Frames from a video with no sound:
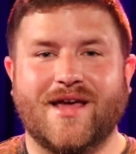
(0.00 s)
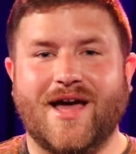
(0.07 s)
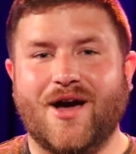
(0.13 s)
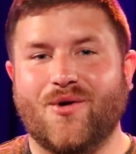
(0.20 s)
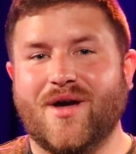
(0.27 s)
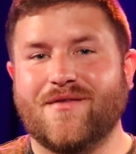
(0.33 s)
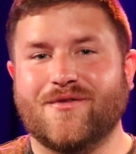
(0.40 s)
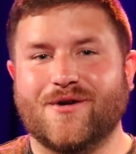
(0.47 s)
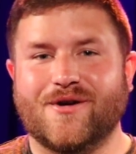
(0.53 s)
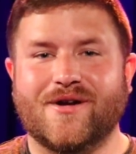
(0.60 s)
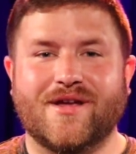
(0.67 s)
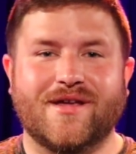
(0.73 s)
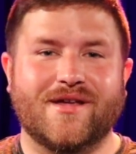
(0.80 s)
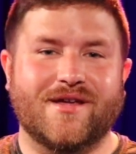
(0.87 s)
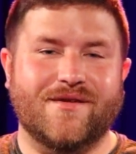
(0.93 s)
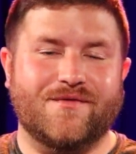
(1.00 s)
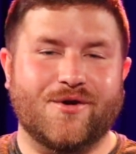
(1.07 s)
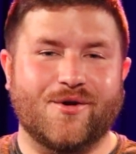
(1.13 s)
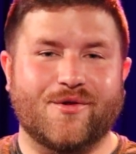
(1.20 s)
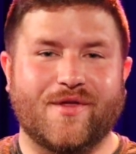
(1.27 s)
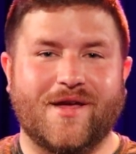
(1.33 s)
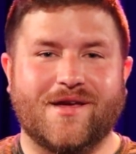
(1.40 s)
However, if
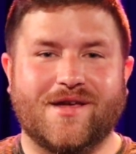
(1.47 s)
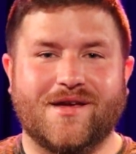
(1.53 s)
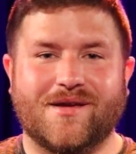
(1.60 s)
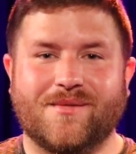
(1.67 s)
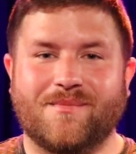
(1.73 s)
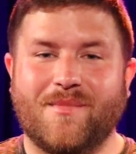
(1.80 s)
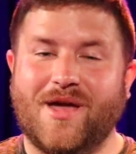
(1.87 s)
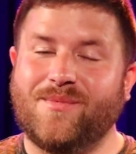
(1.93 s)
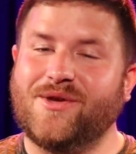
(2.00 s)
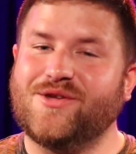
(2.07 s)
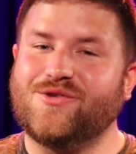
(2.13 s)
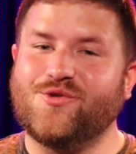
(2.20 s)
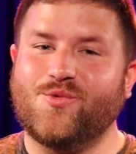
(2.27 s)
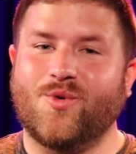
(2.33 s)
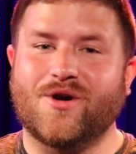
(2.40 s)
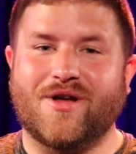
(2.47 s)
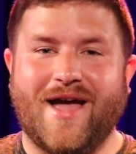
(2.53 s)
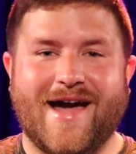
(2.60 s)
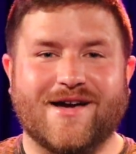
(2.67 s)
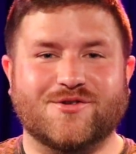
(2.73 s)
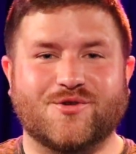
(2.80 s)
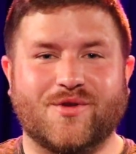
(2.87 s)
you're thinking maybe you want to
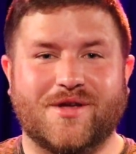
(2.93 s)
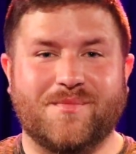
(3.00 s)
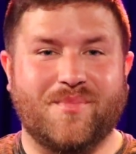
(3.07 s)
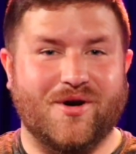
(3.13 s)
actually